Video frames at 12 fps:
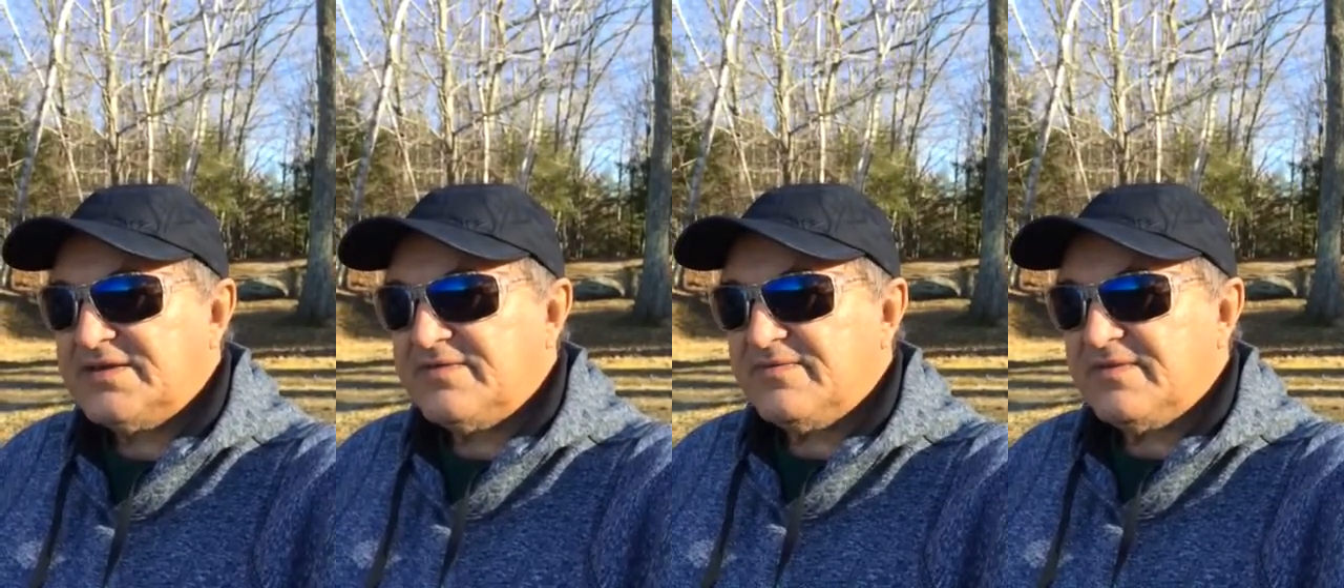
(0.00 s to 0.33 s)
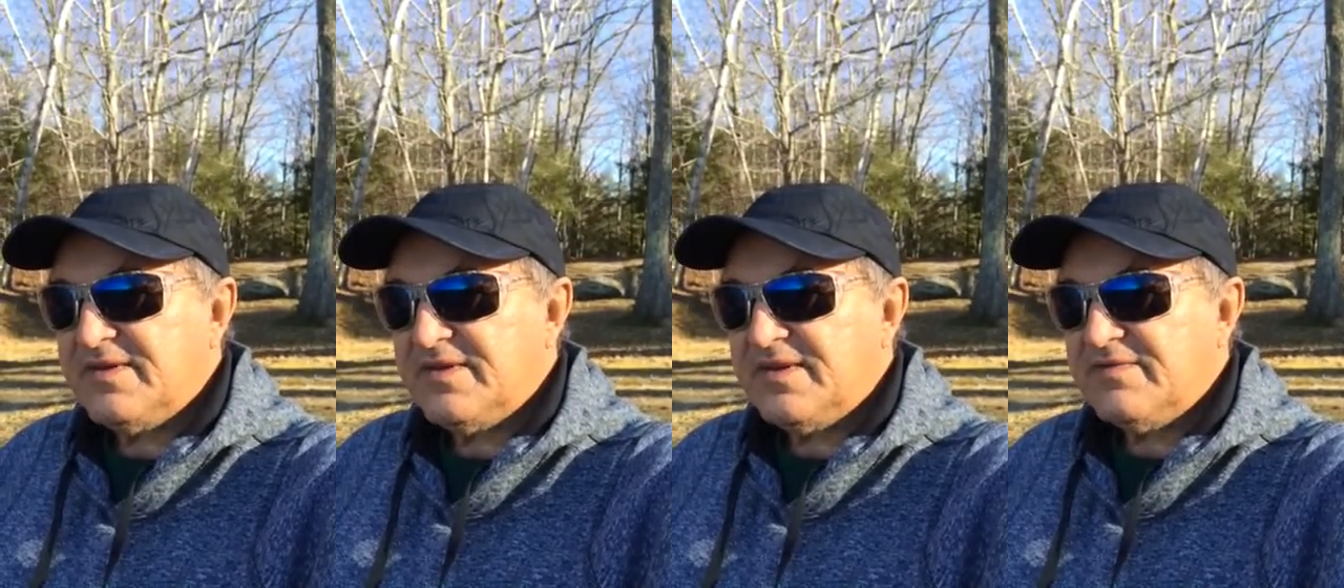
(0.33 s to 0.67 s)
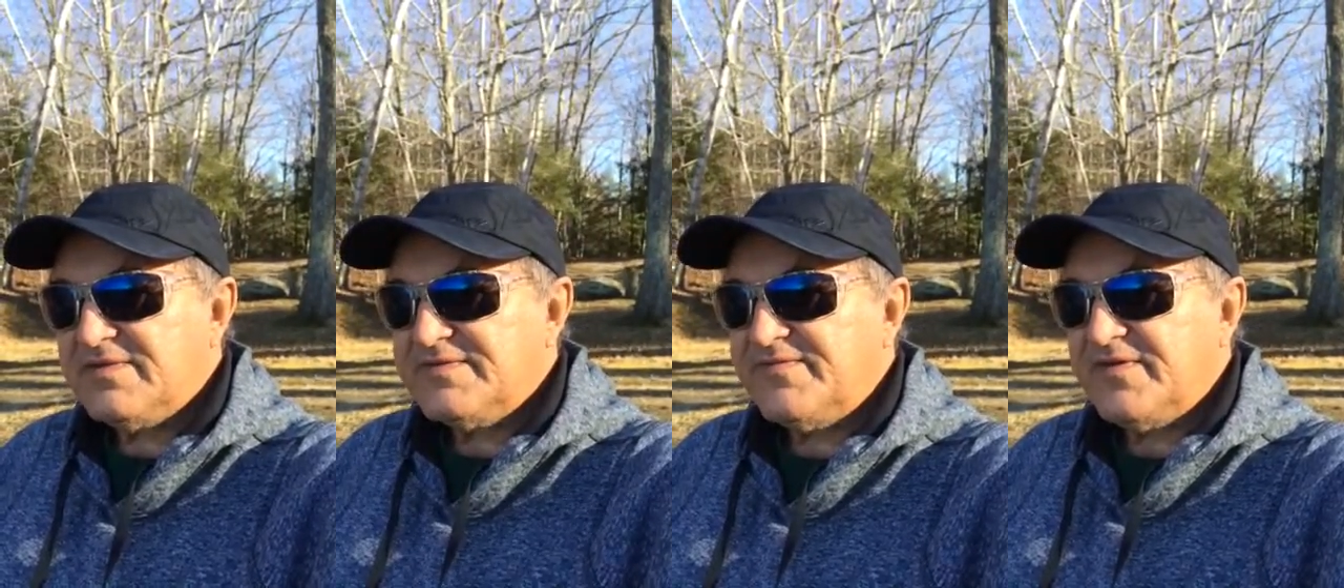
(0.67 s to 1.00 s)
and it
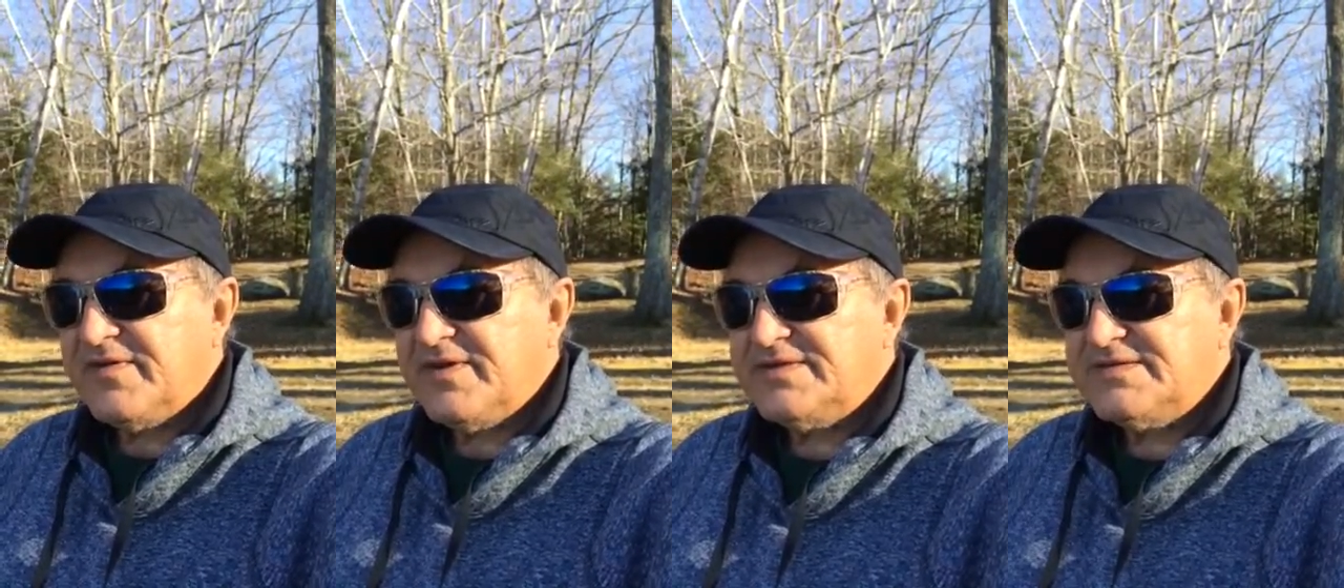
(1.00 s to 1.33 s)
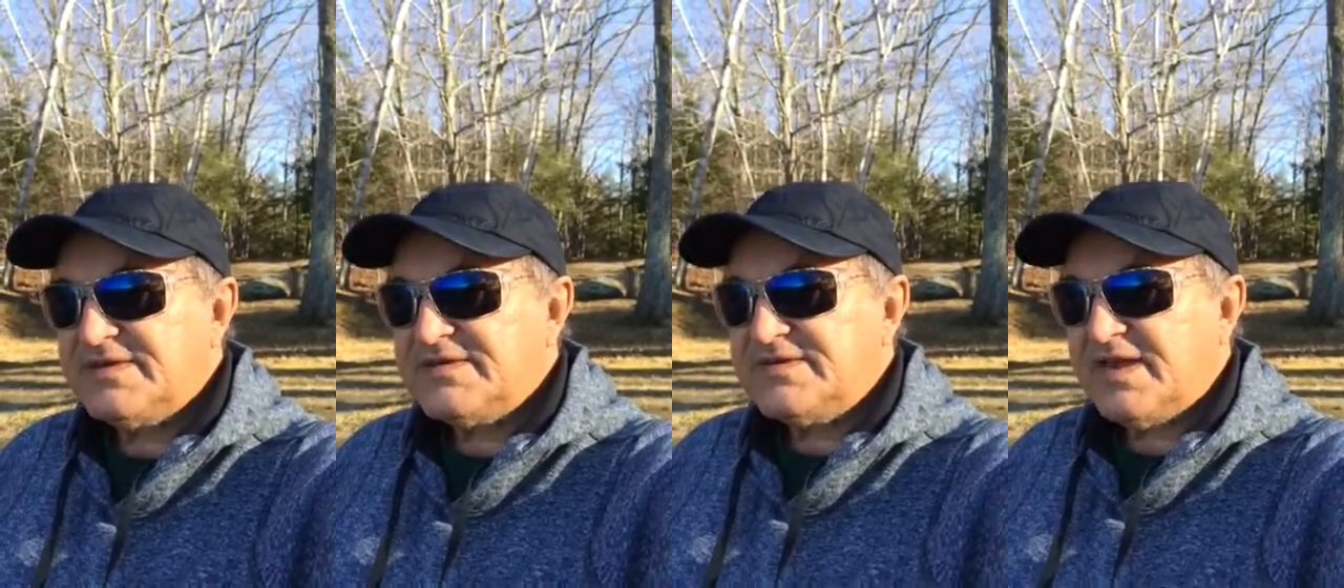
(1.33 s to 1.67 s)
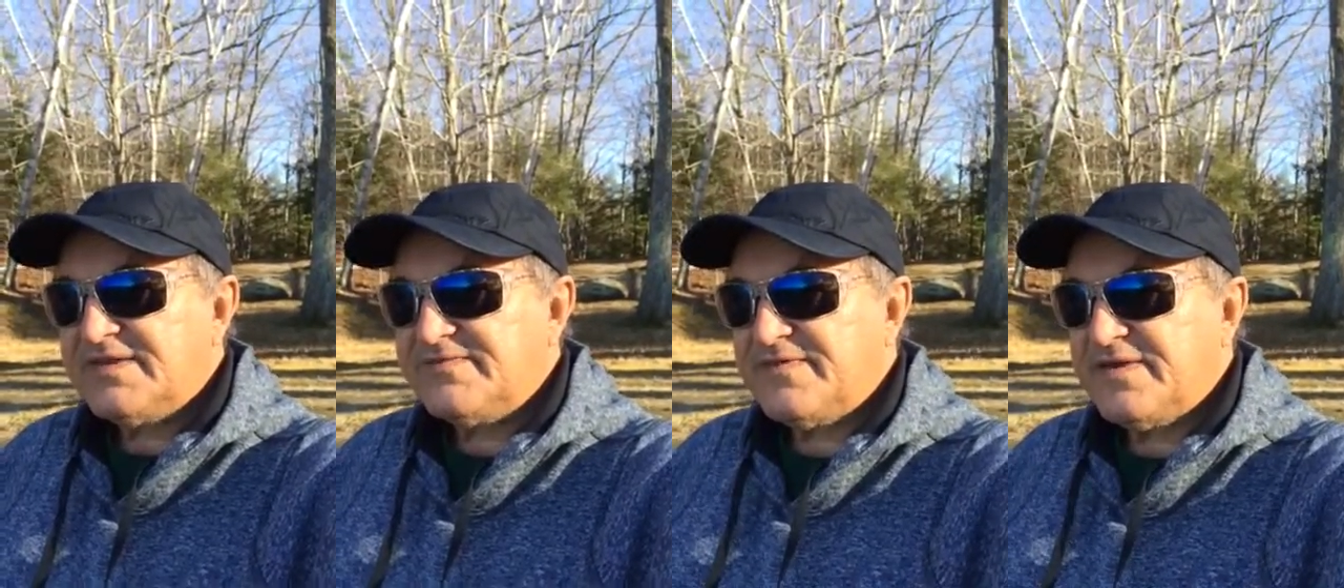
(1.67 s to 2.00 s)
was very
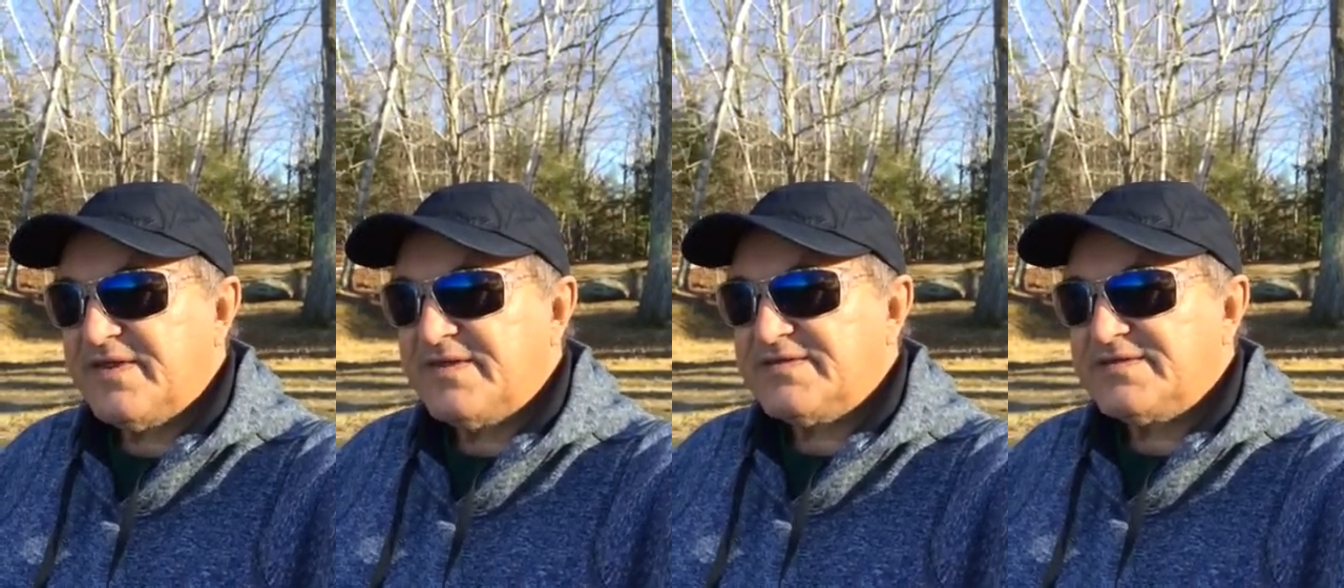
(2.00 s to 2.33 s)
successful. They